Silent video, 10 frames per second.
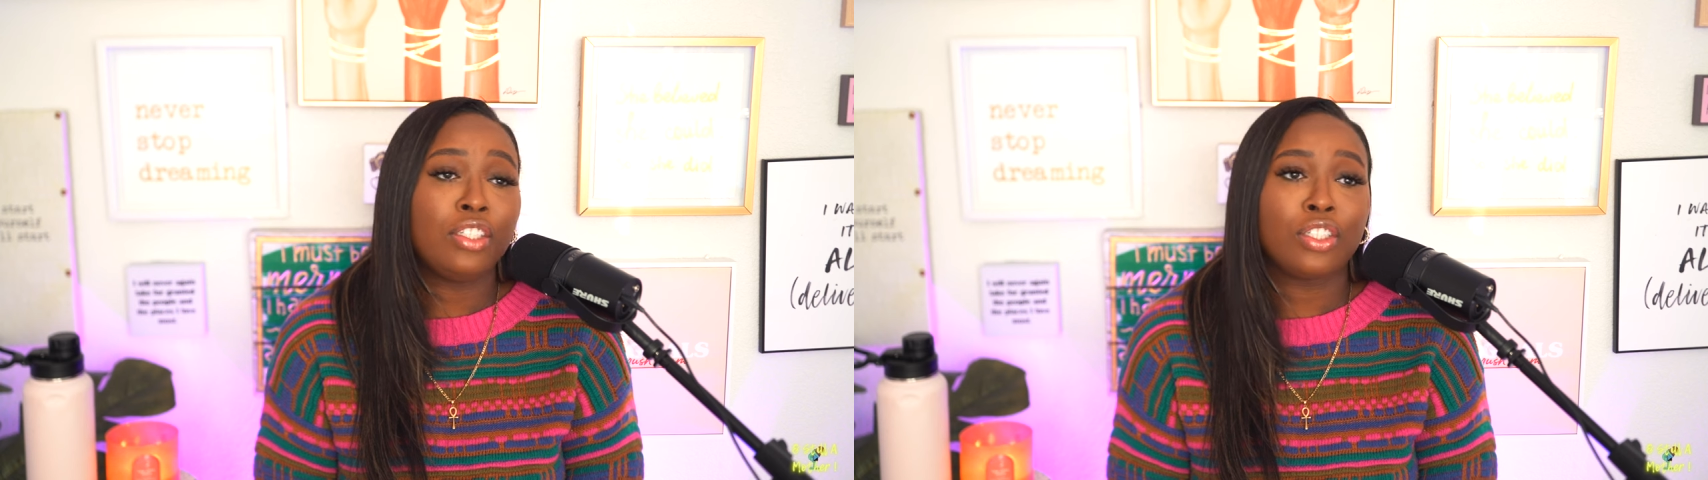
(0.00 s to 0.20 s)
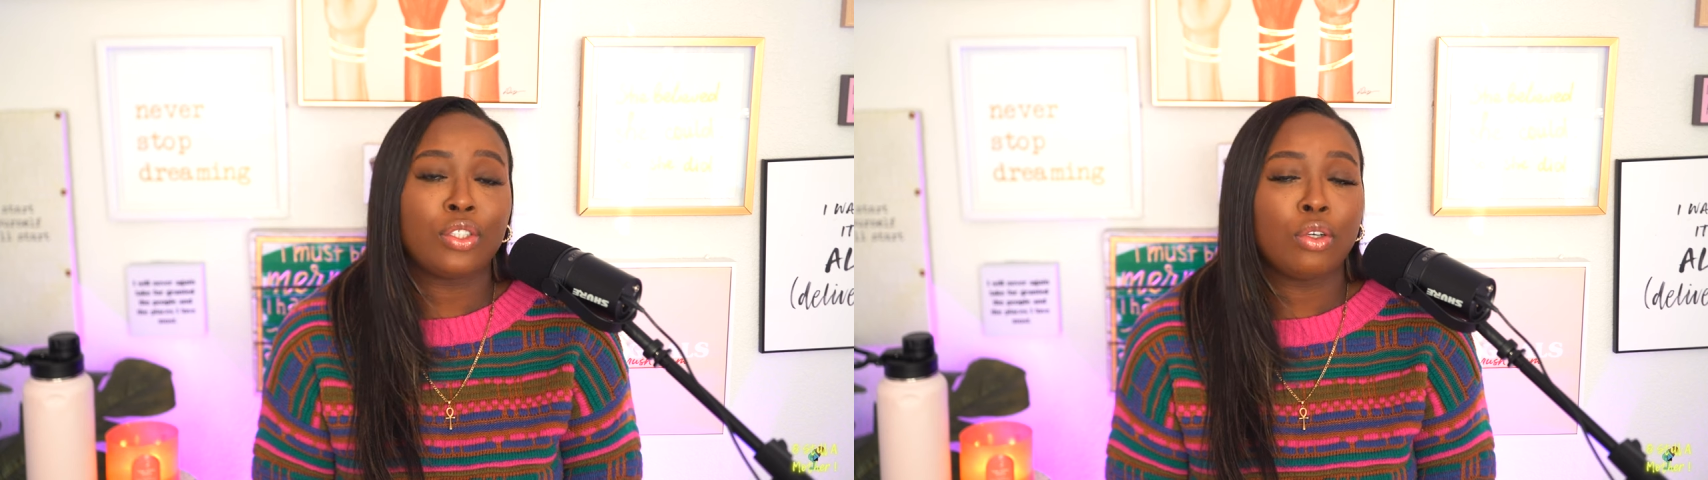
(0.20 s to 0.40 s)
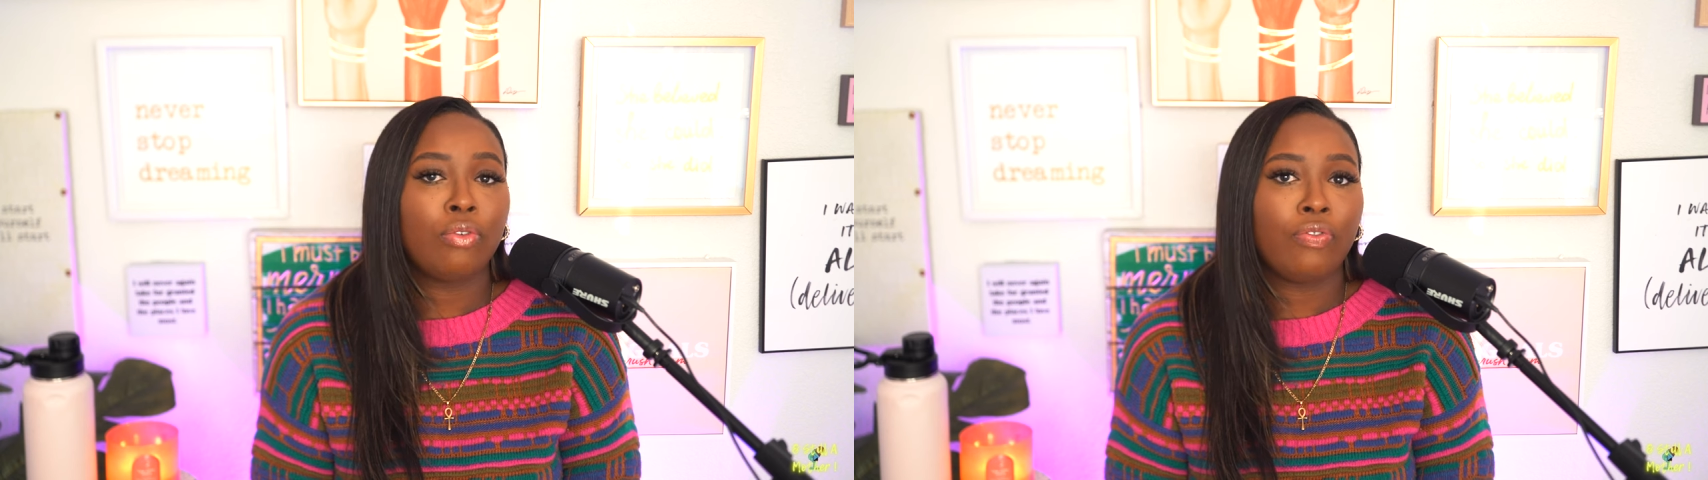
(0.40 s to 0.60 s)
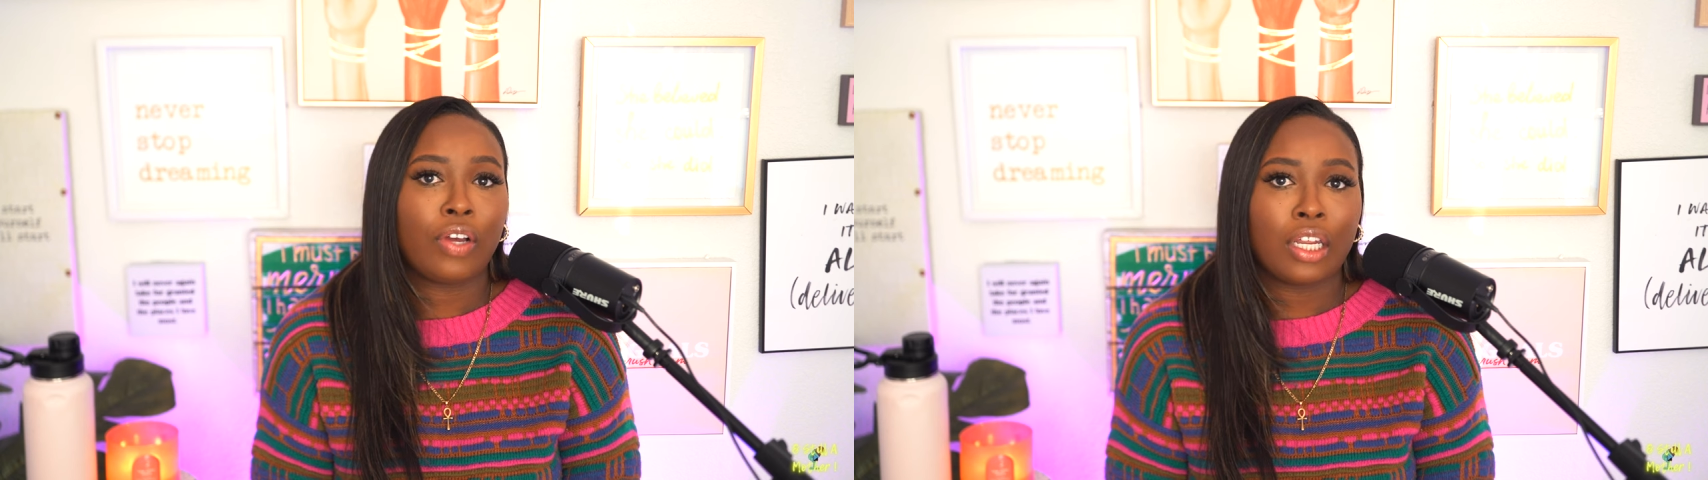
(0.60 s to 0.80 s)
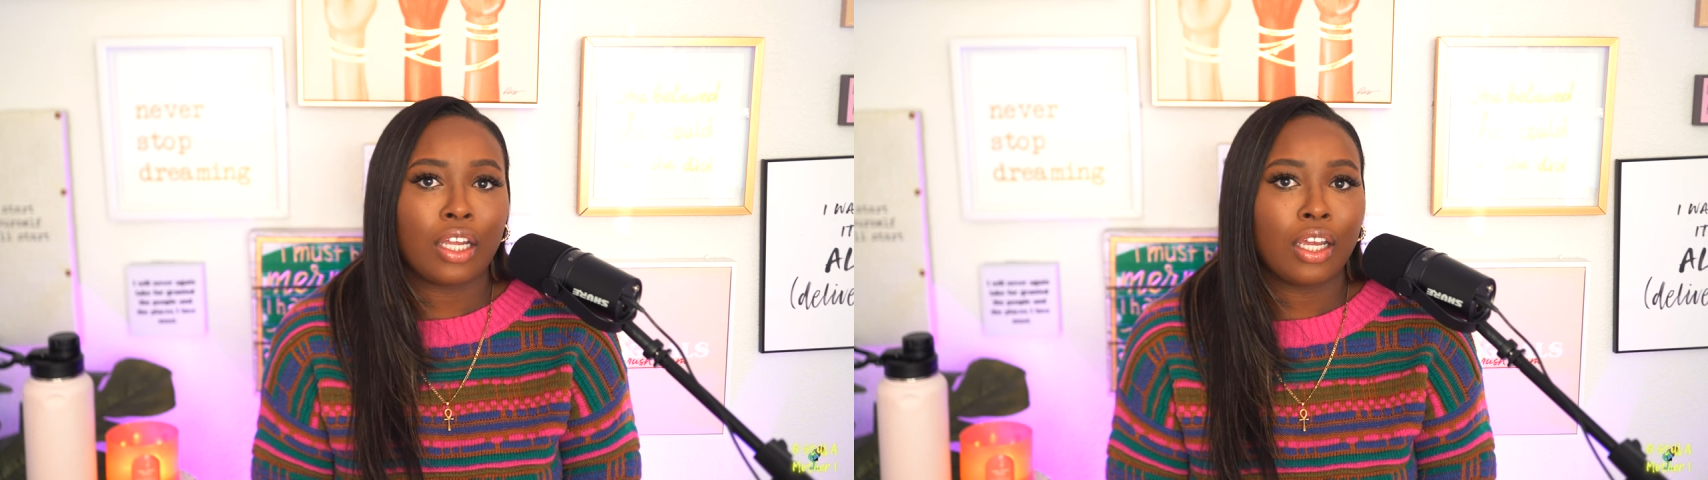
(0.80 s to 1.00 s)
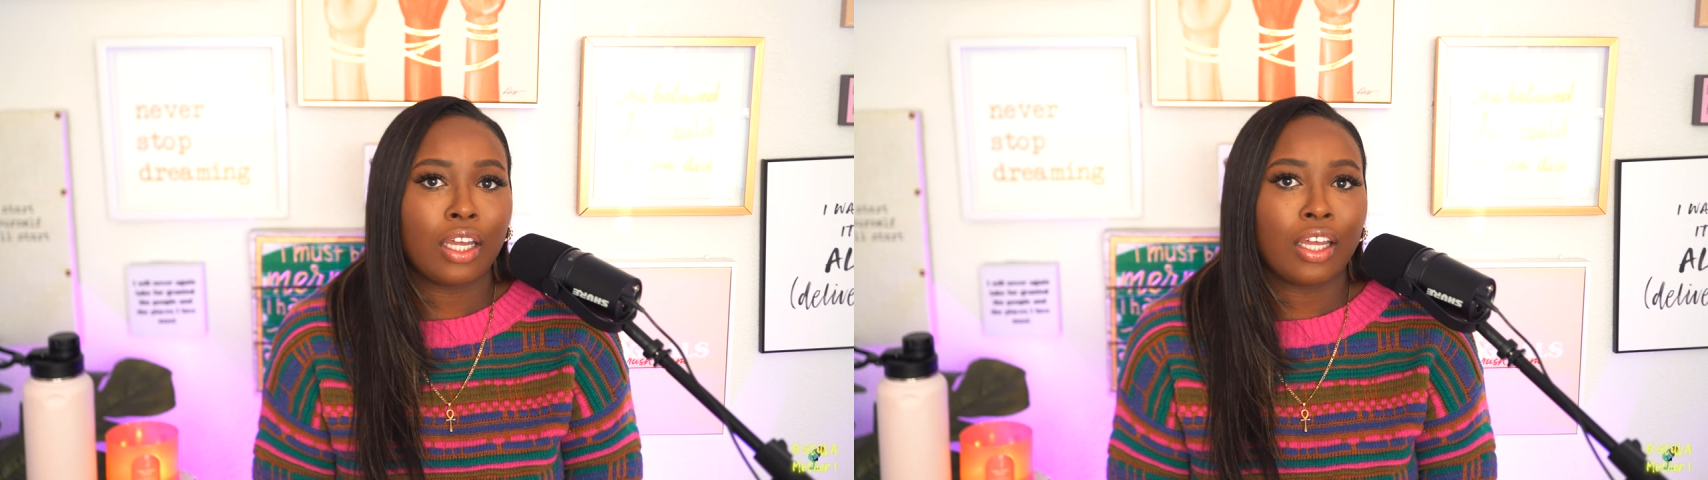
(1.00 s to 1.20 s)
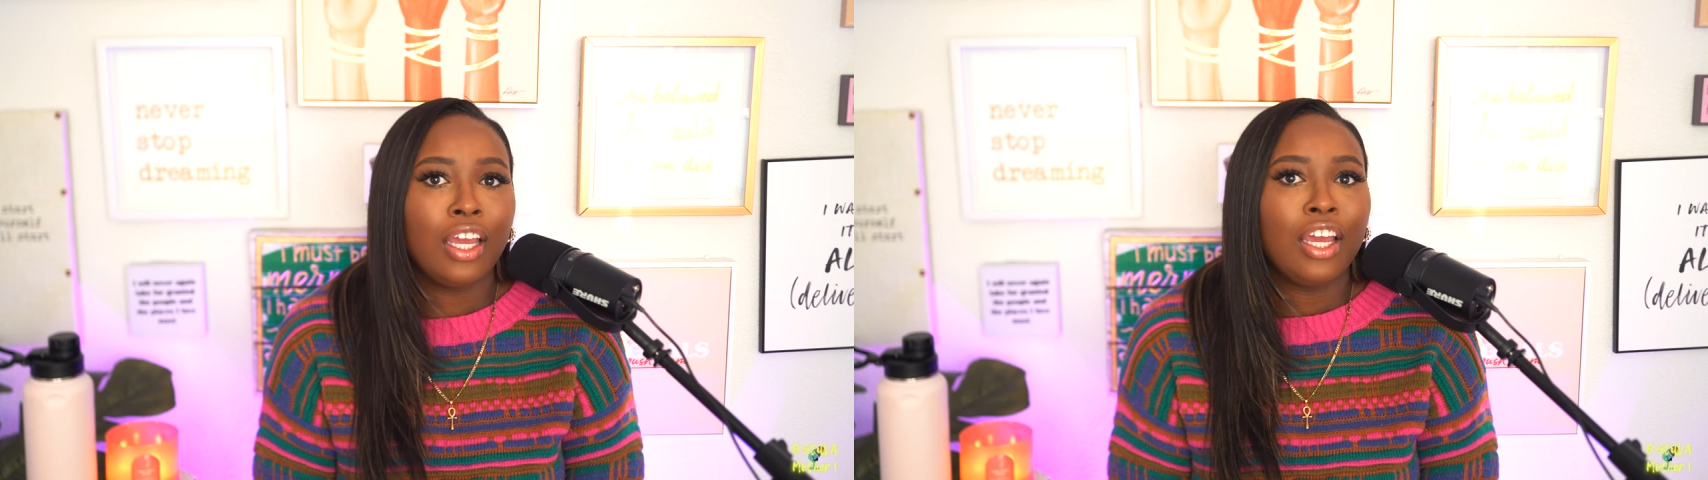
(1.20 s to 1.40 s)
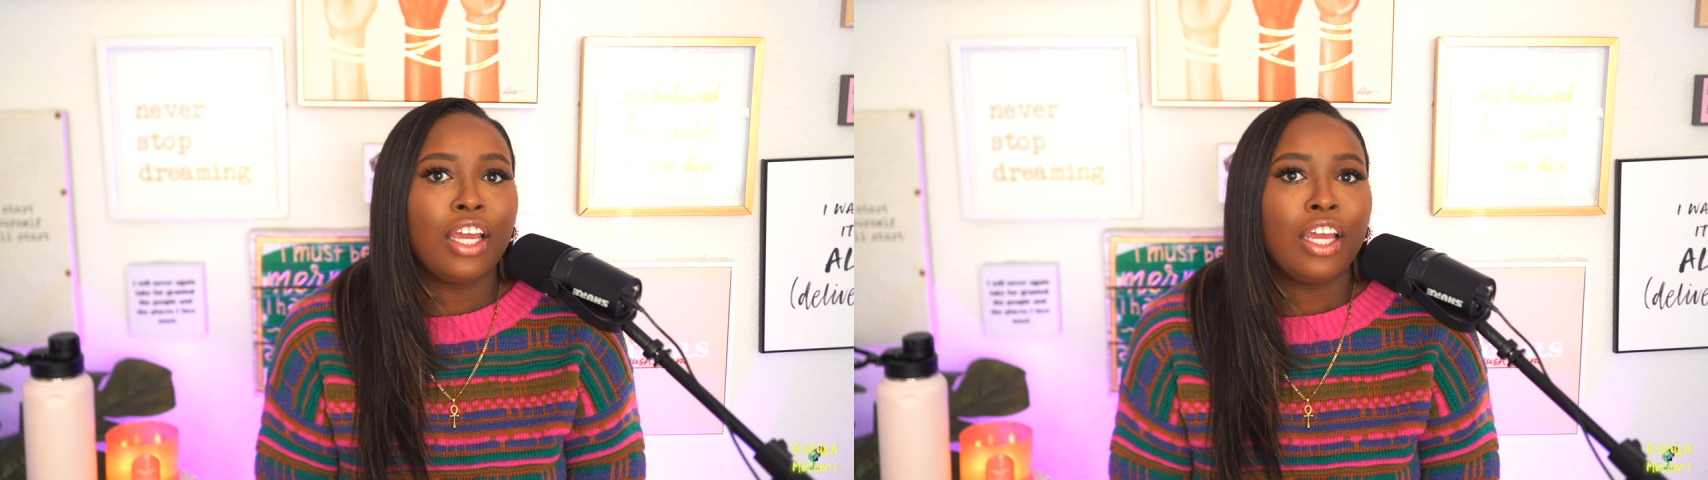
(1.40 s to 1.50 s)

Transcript: just so funny, and